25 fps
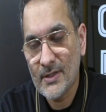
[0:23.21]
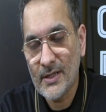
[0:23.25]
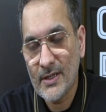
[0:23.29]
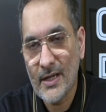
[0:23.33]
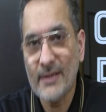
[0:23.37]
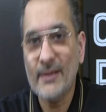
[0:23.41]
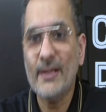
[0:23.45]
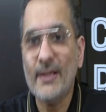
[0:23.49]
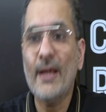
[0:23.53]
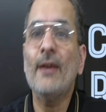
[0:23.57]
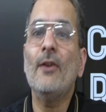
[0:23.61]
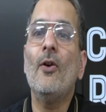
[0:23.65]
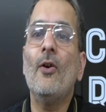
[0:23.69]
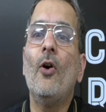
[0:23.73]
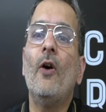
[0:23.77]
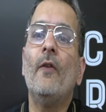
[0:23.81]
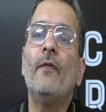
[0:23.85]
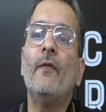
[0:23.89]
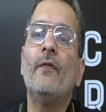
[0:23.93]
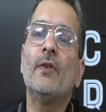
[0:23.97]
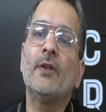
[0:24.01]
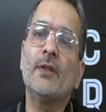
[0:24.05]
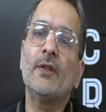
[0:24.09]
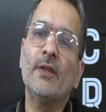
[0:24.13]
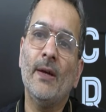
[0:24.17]
and then
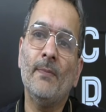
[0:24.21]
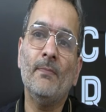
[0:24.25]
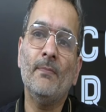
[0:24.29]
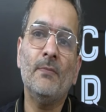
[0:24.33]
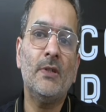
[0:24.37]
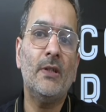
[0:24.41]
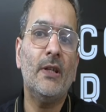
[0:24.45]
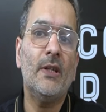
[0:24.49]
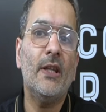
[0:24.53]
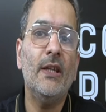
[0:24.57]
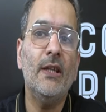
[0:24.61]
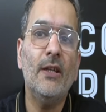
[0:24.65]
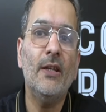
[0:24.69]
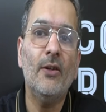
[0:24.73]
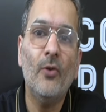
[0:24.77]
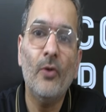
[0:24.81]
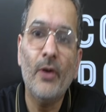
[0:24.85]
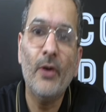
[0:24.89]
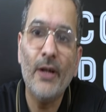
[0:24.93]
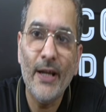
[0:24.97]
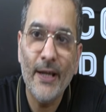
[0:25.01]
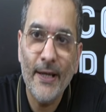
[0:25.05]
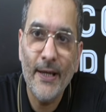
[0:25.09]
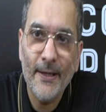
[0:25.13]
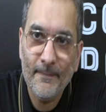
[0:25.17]
offer them tea
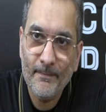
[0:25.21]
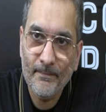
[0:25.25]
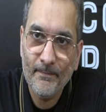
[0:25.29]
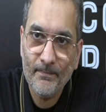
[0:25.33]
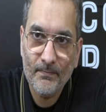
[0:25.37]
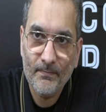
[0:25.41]
only,